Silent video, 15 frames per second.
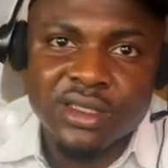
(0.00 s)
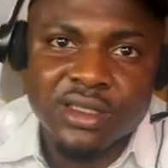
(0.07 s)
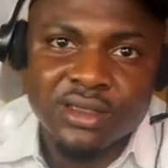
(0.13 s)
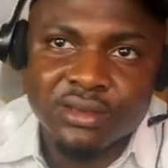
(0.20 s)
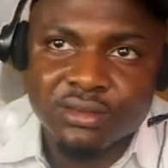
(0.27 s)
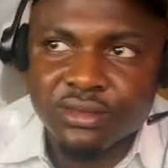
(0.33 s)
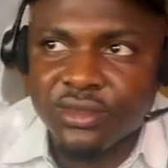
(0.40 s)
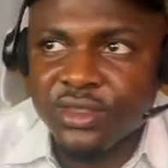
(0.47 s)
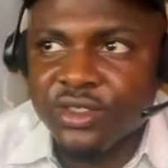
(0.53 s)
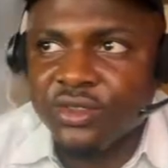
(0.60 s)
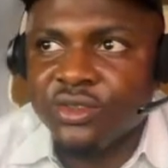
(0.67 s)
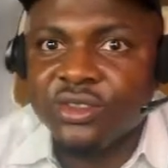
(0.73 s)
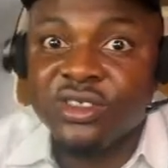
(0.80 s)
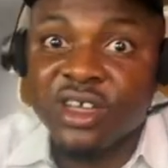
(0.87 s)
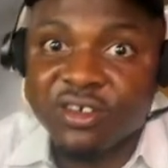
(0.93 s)
little
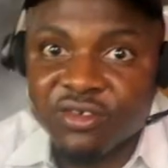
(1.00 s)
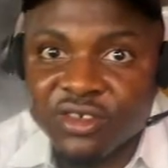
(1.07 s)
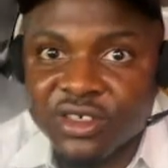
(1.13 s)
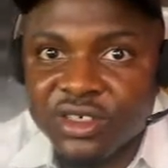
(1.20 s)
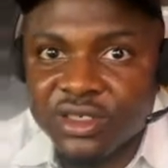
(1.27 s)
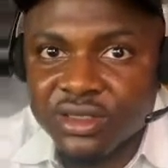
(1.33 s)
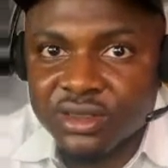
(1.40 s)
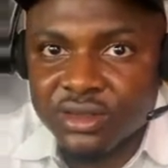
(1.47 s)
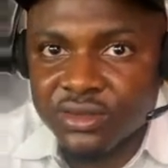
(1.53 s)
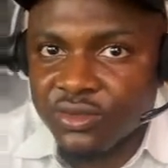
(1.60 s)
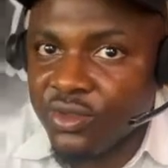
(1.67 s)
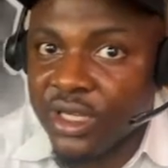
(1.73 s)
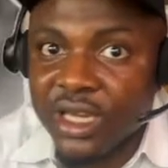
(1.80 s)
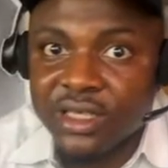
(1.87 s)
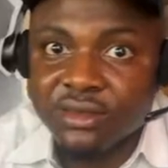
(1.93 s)
traffic, you can
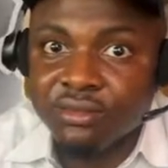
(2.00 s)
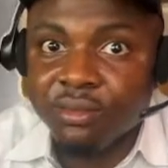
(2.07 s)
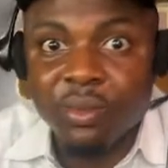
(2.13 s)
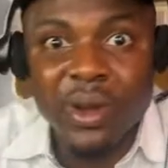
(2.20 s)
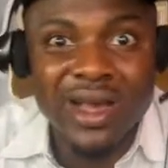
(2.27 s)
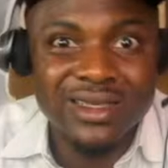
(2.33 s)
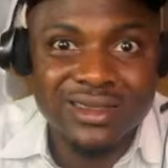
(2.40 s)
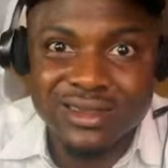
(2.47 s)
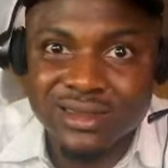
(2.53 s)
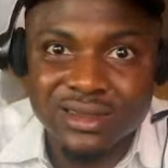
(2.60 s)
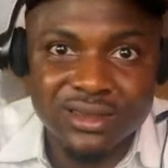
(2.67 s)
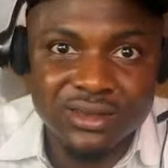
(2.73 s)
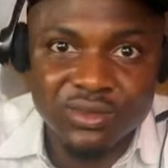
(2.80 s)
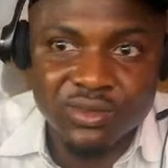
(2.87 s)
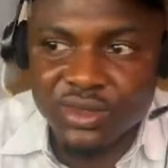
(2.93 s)
pass
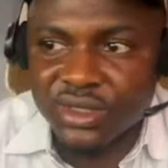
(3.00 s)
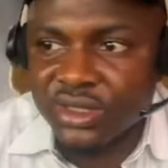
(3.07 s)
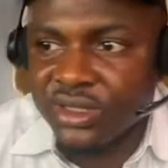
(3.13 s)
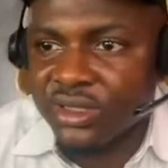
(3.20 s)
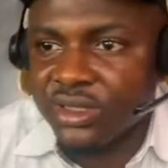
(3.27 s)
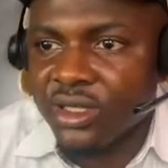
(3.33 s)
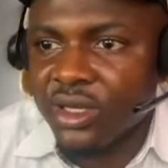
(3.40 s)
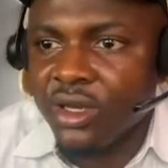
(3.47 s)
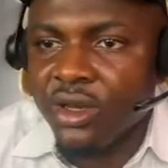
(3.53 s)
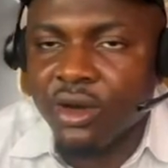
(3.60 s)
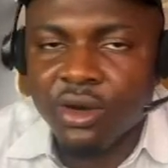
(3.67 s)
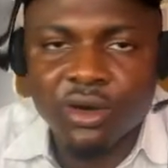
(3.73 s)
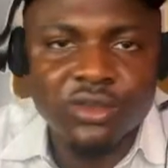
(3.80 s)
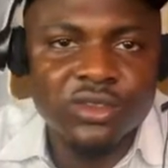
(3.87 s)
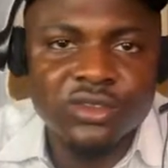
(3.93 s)
with all those
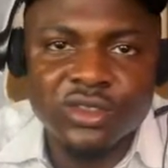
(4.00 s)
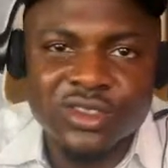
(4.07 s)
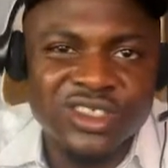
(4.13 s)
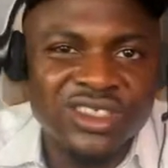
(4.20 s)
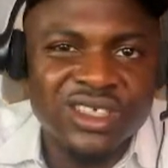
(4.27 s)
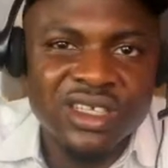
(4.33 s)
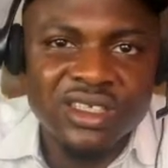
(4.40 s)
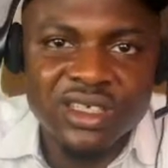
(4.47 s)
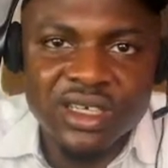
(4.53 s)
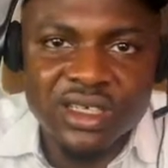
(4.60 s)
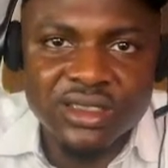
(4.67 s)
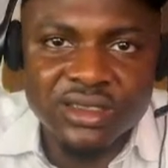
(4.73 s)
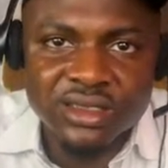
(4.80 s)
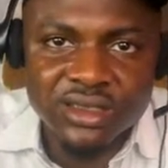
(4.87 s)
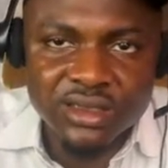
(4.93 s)
your shenanigans.
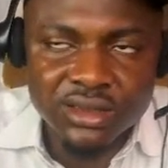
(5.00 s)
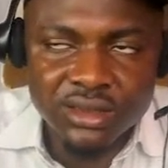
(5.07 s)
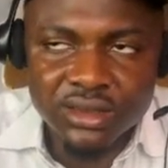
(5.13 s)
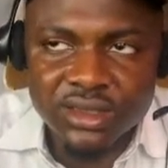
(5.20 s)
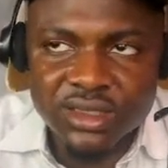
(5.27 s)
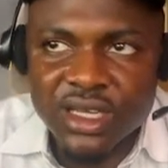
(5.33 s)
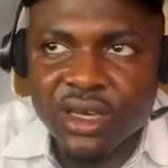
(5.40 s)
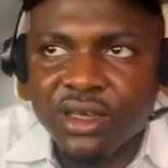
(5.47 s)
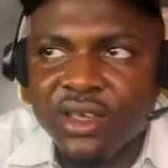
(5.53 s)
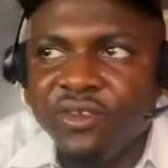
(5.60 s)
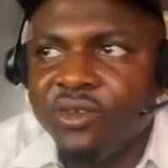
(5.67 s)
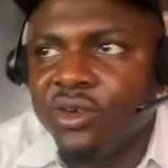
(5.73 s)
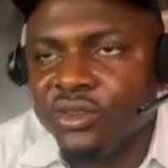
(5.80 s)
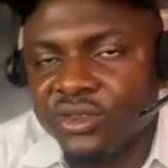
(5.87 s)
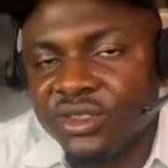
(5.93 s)
Now, if you want to
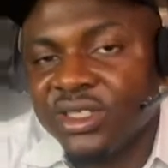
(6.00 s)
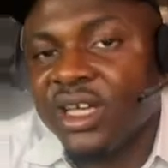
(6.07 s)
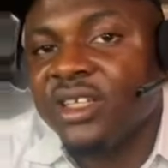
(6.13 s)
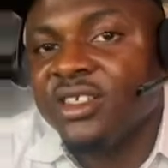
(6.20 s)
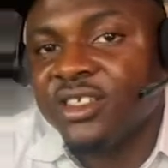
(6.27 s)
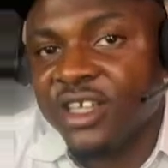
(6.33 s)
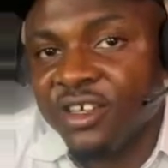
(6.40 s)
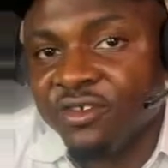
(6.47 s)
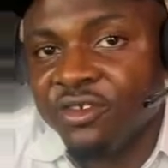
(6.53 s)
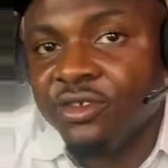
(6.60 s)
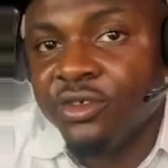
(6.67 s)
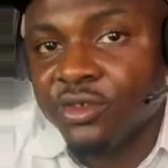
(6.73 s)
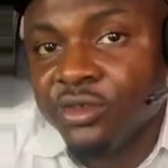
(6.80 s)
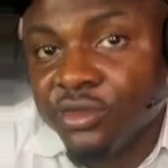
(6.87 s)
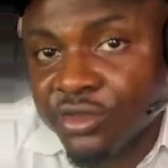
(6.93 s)
start driving huge
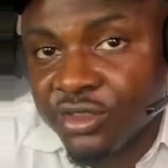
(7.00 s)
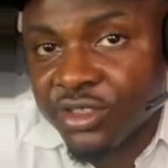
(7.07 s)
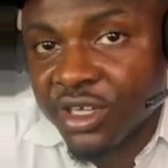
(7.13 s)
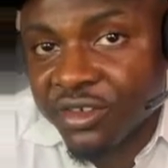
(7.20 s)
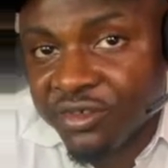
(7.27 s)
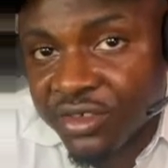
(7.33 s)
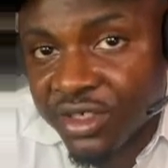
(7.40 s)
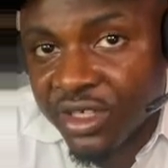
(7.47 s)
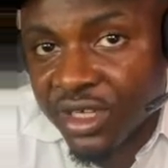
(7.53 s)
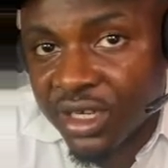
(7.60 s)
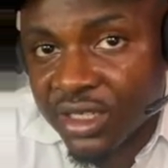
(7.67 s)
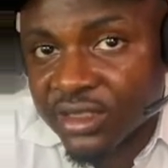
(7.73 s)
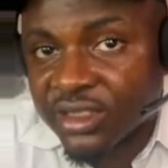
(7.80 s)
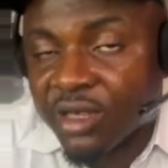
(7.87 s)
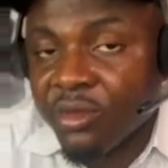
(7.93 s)
traffic and start
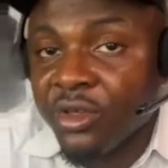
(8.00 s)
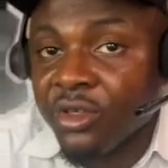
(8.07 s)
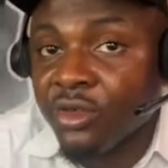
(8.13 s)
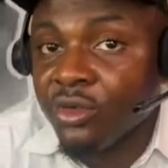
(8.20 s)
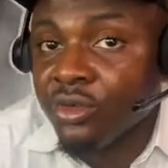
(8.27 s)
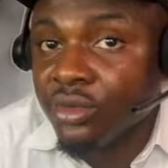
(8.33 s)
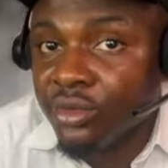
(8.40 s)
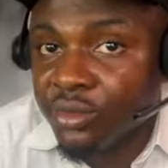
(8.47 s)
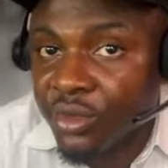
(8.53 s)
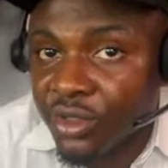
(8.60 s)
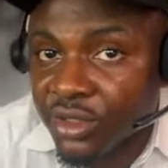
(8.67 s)
making good money,